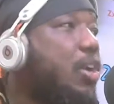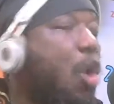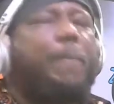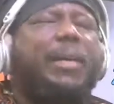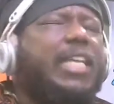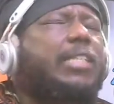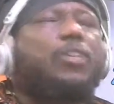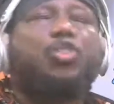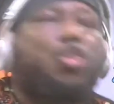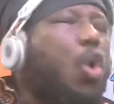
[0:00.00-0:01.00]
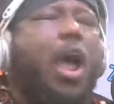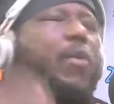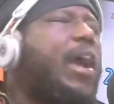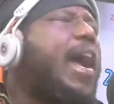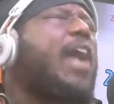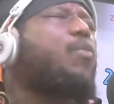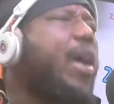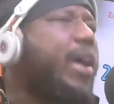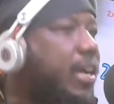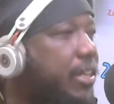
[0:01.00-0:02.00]
or better still, throw away hard
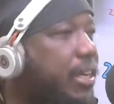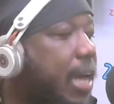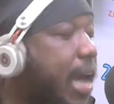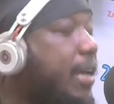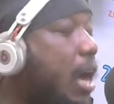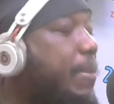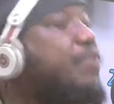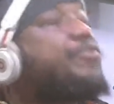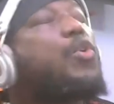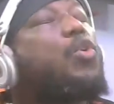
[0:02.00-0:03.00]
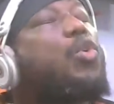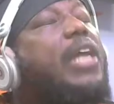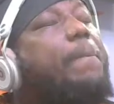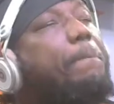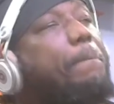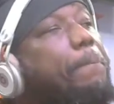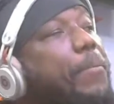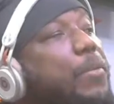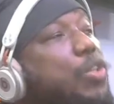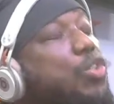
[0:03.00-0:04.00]
work and come and follow them
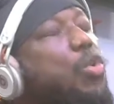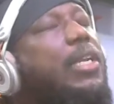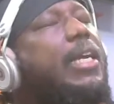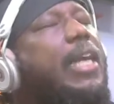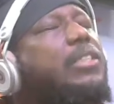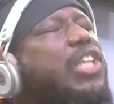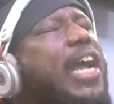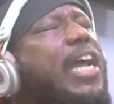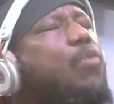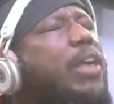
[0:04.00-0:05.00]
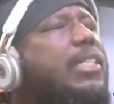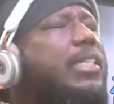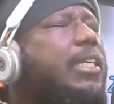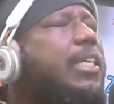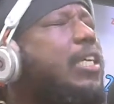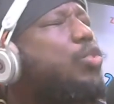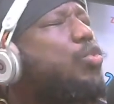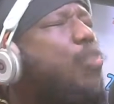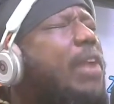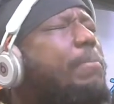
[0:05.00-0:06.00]
so they can turn one CD into
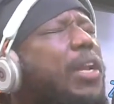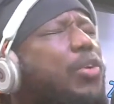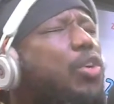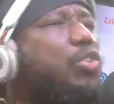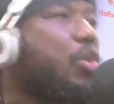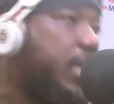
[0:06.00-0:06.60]
$1 million.